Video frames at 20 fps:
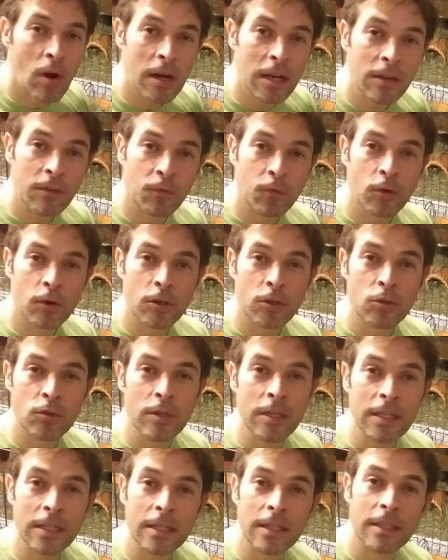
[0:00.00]
running for a
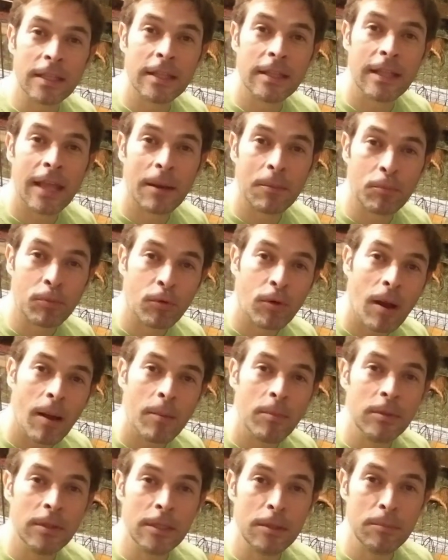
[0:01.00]
treat, then that
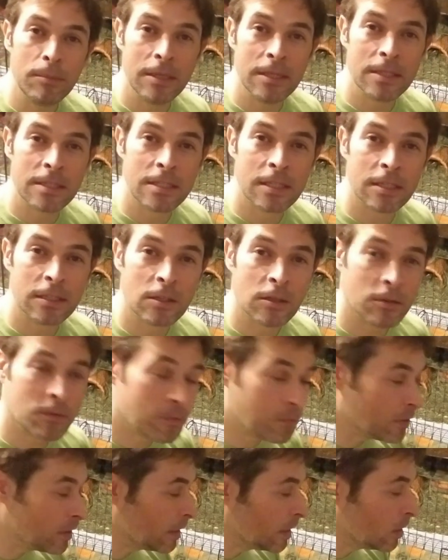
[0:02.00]
probably means that they're
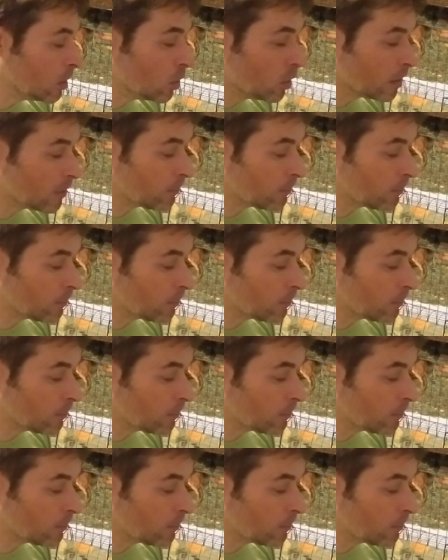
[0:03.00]
feeling good.